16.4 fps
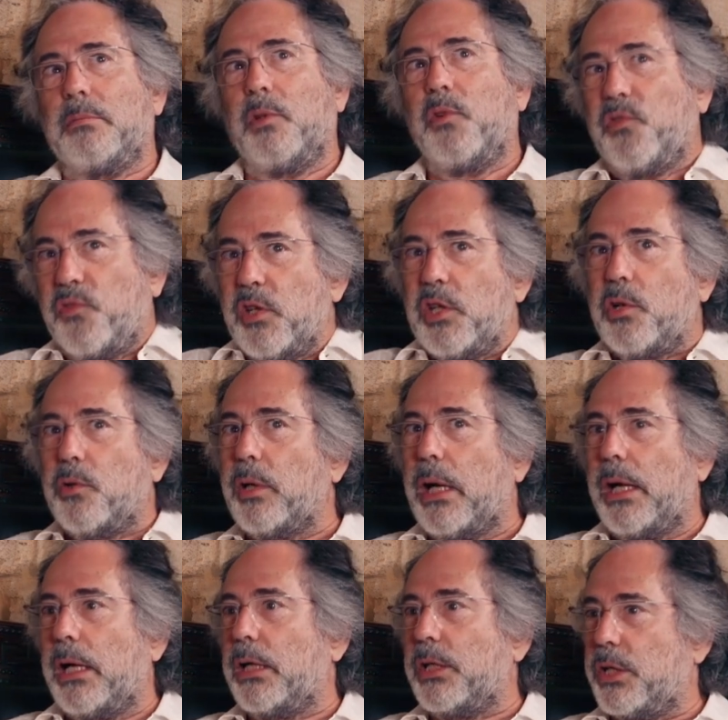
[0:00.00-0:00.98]
official
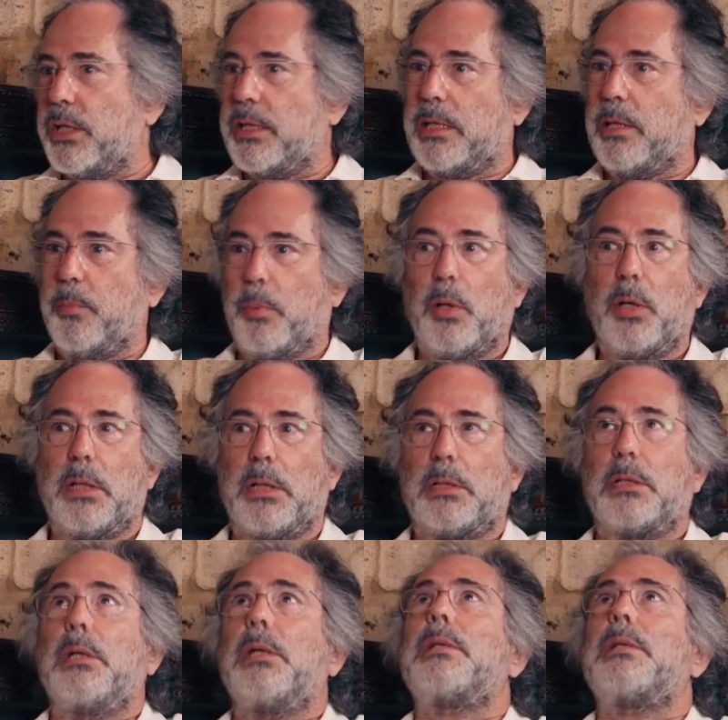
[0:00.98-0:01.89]
IRGC policy,